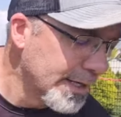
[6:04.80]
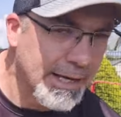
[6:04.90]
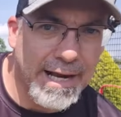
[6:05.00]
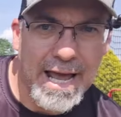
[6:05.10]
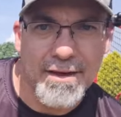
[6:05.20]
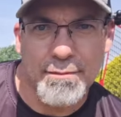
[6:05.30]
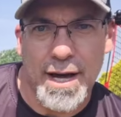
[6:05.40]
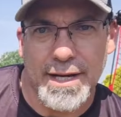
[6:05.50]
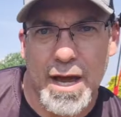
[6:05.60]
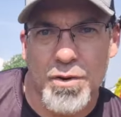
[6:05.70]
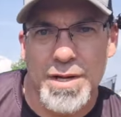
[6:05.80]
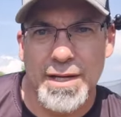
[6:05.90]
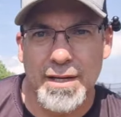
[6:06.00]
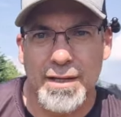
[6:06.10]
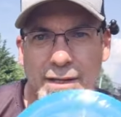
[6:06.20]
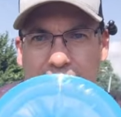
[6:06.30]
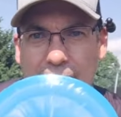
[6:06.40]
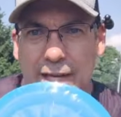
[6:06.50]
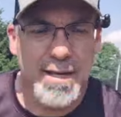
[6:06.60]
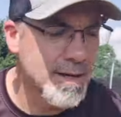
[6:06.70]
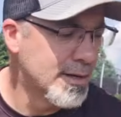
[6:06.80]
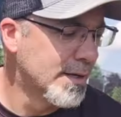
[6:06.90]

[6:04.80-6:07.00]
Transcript: and I have mine now, yay.